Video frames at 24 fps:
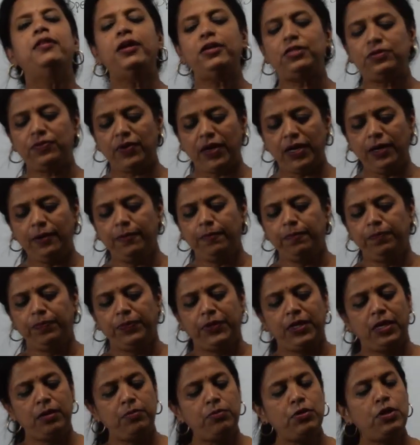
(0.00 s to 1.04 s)
That's why
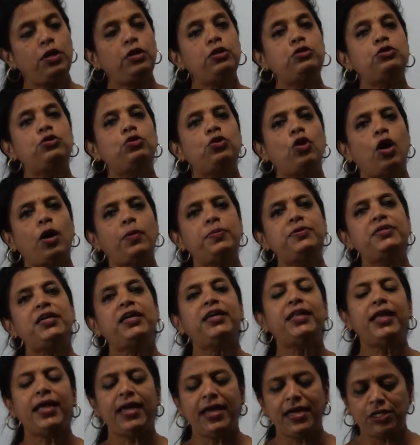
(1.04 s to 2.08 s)
immunity stops
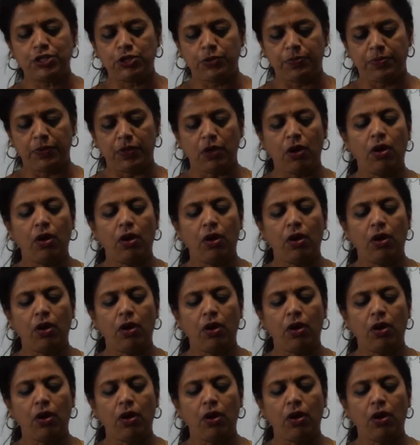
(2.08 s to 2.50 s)
at aged